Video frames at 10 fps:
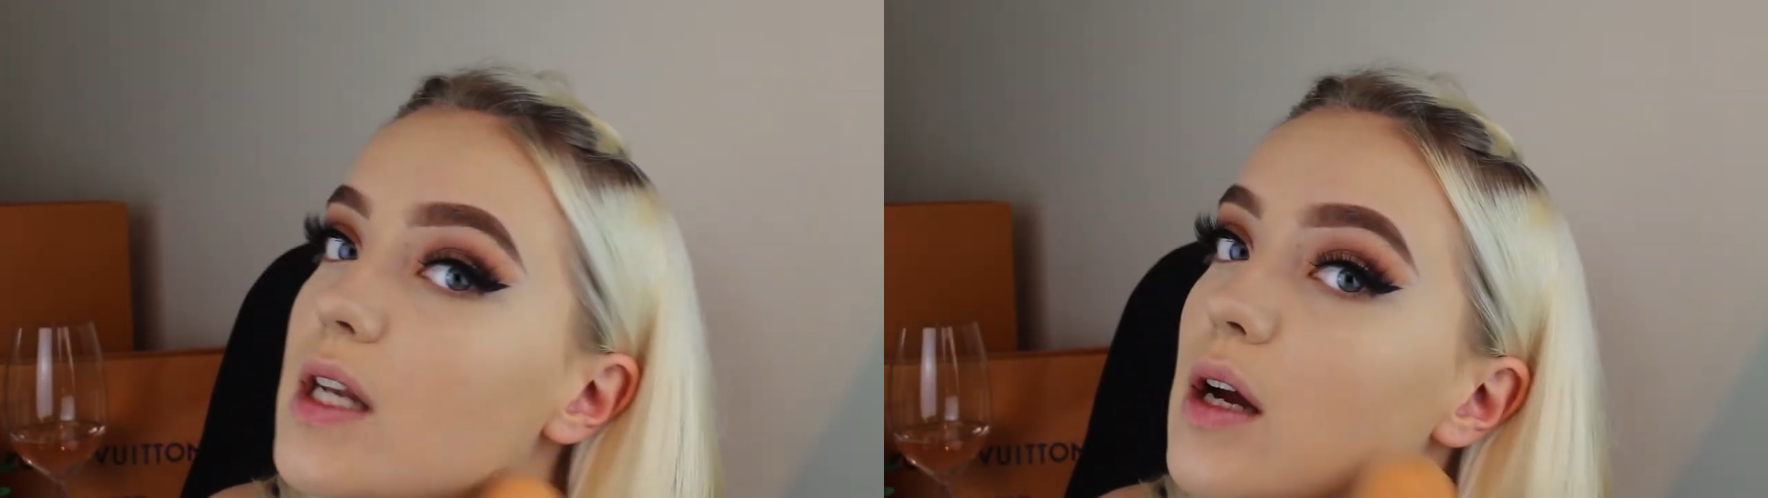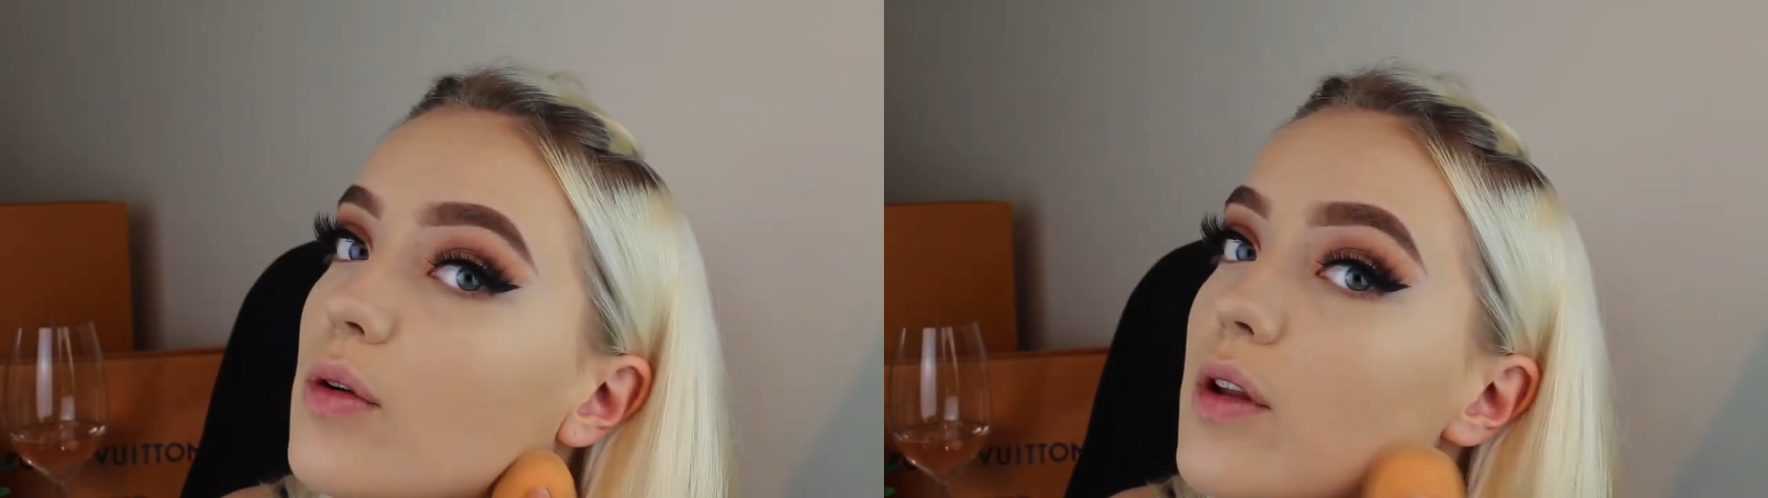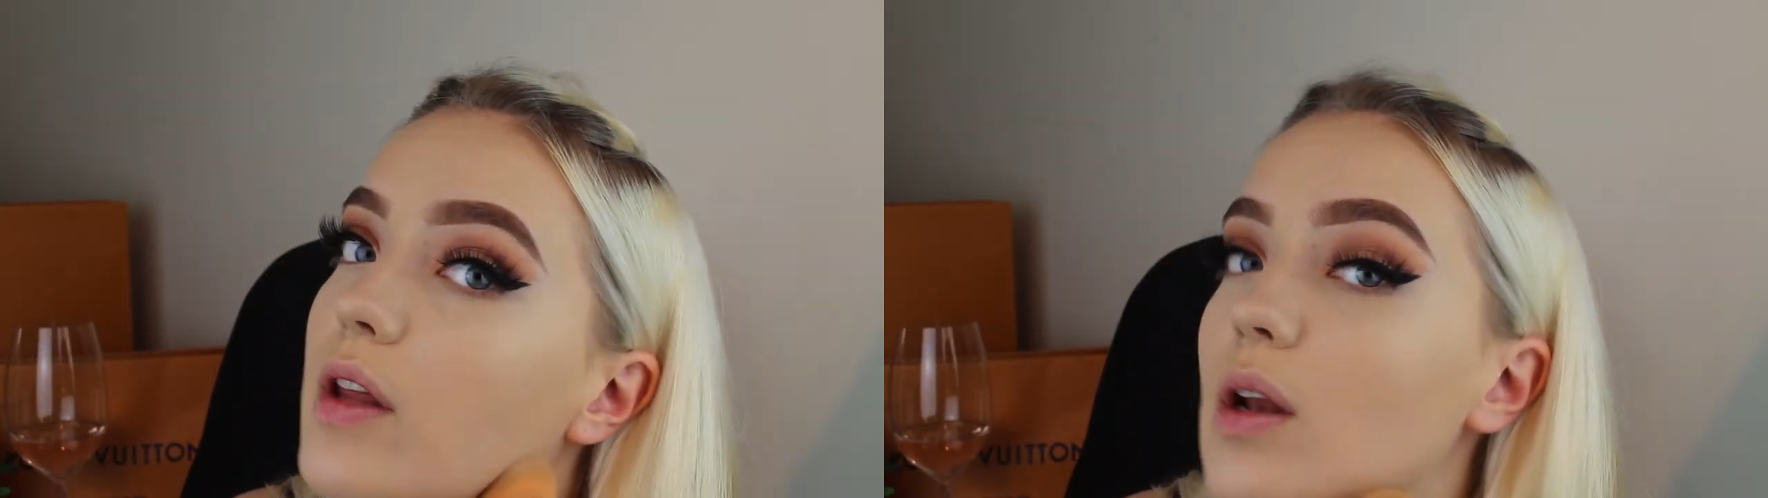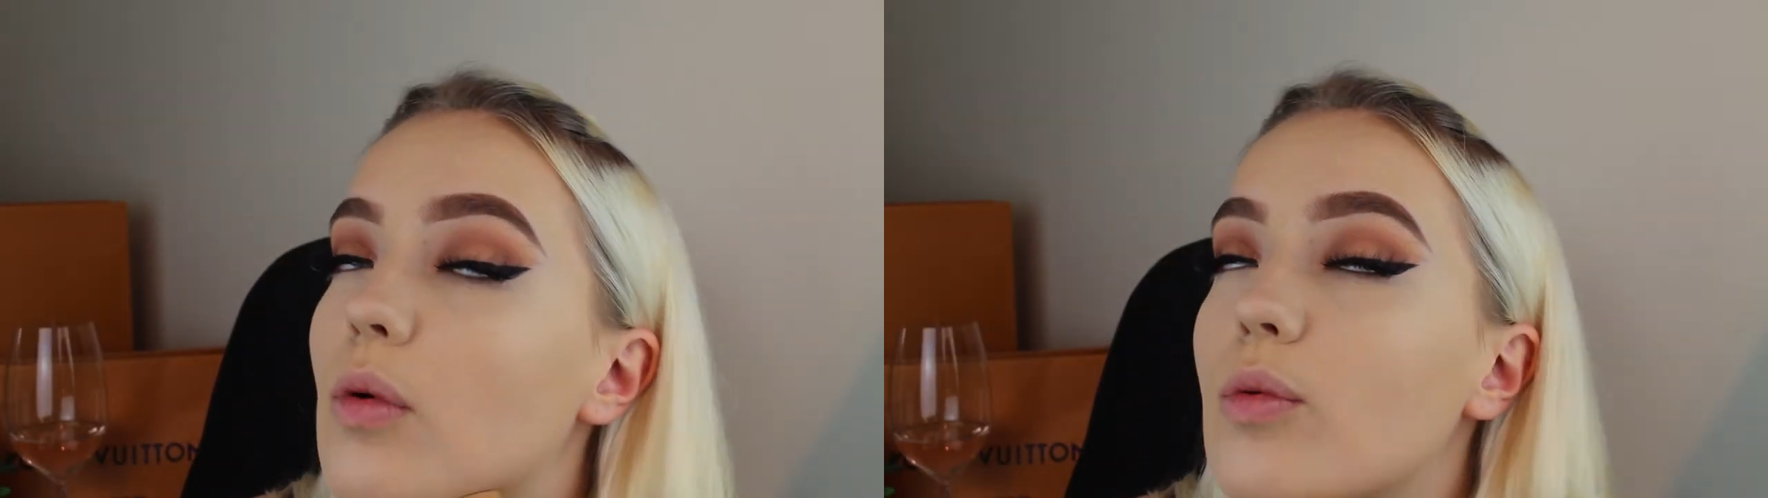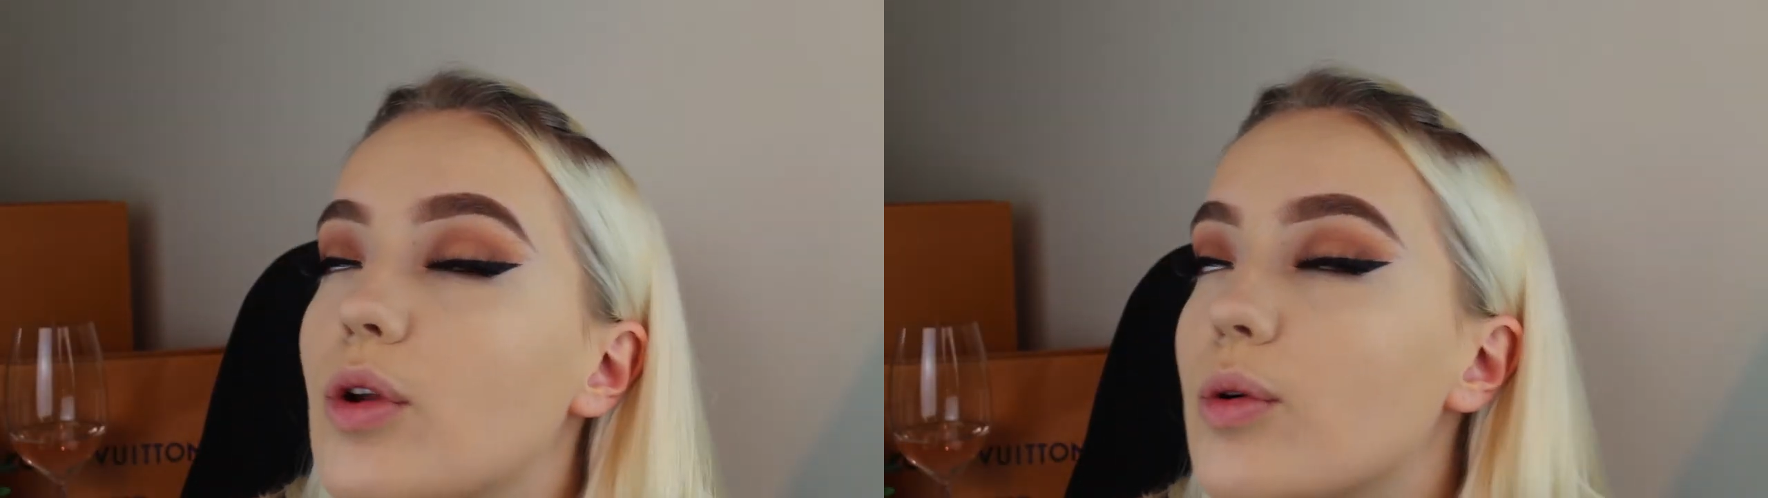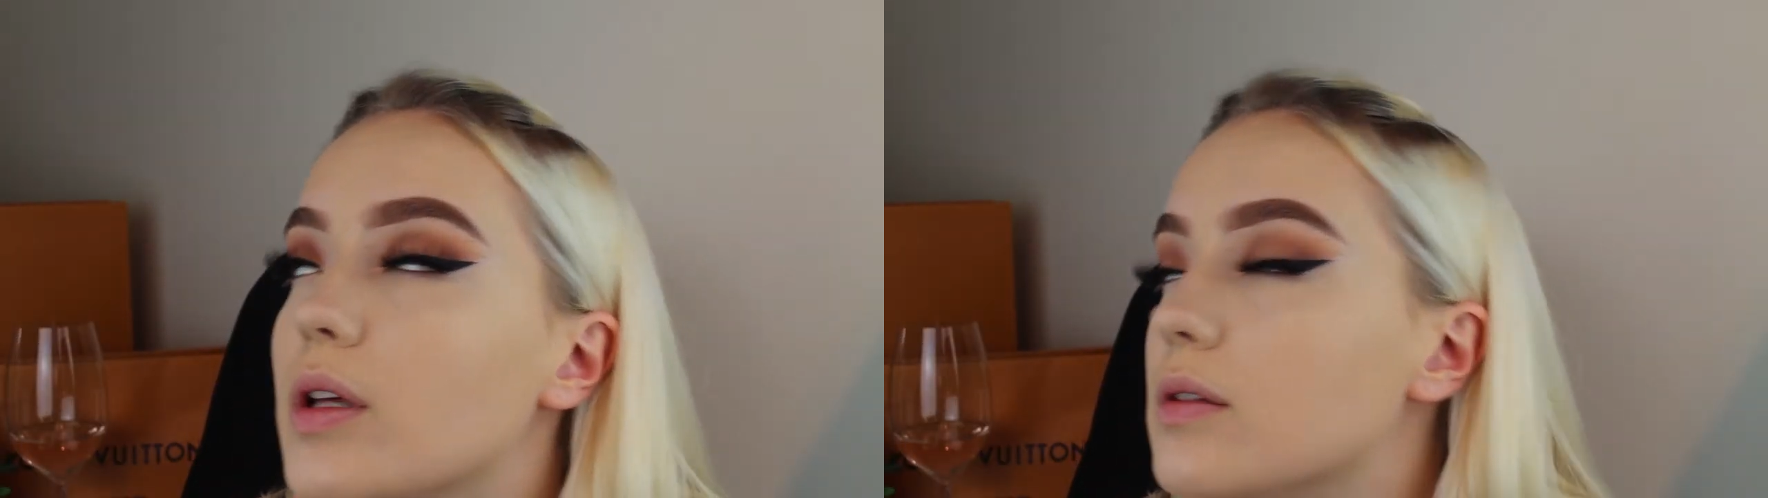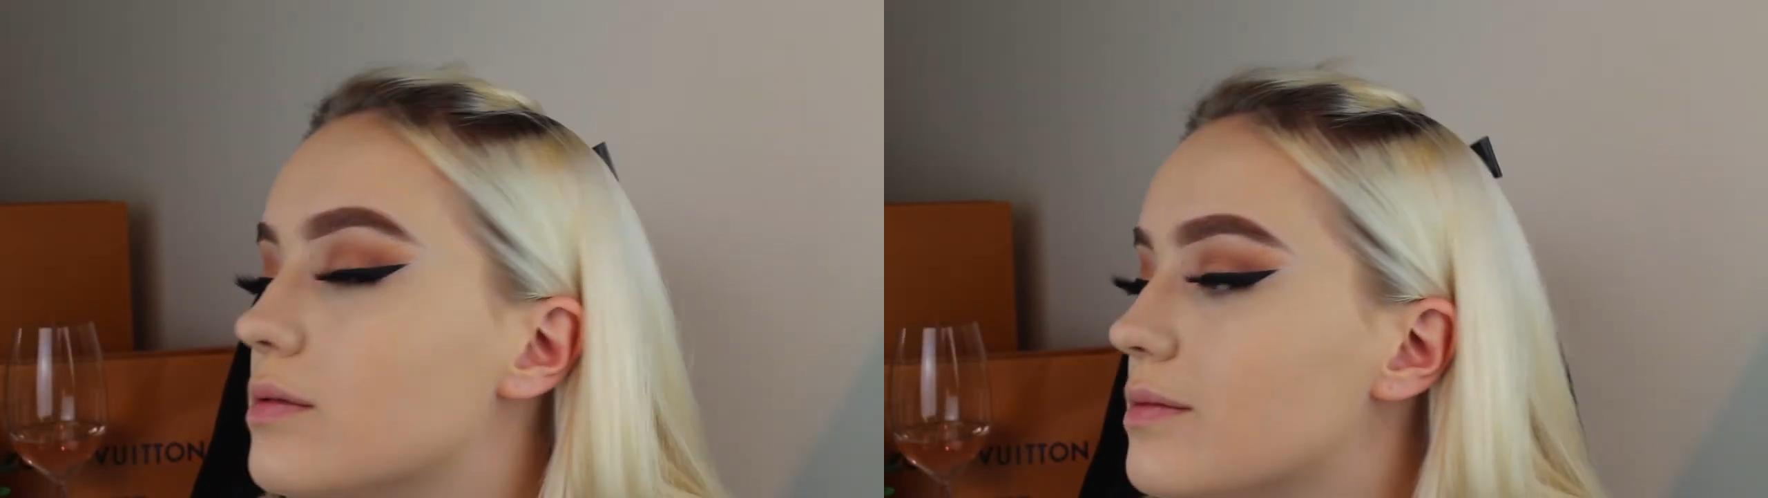down and then I won't do it,